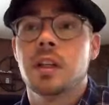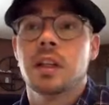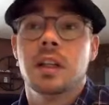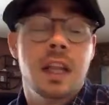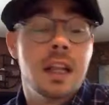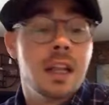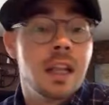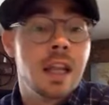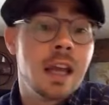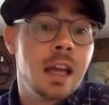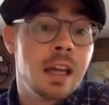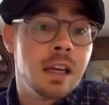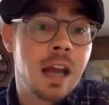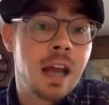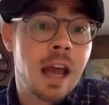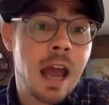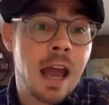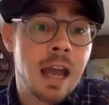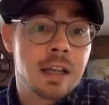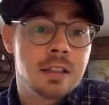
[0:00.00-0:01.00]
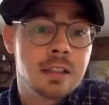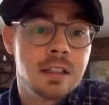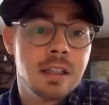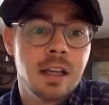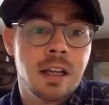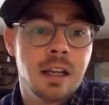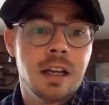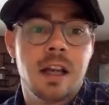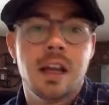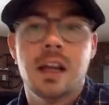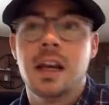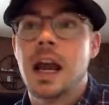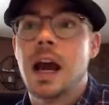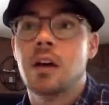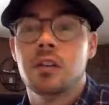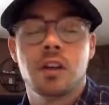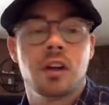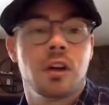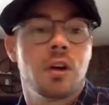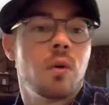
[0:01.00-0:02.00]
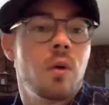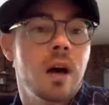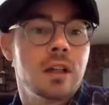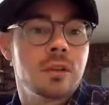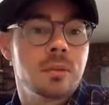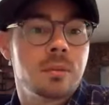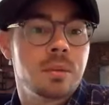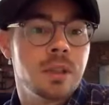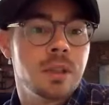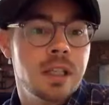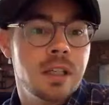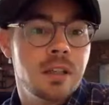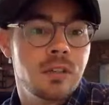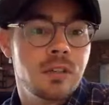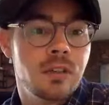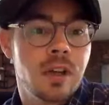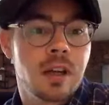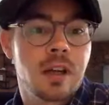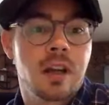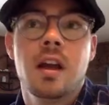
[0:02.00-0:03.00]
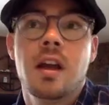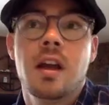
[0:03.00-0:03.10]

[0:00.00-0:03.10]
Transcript: and then they get in an accident and now they're quadriplegic.